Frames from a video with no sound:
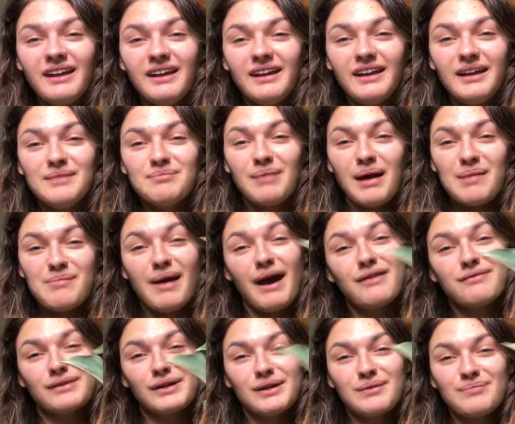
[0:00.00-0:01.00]
in my
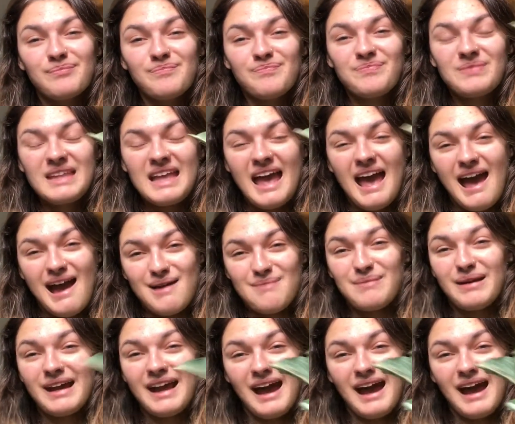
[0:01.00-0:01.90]
bedroom at my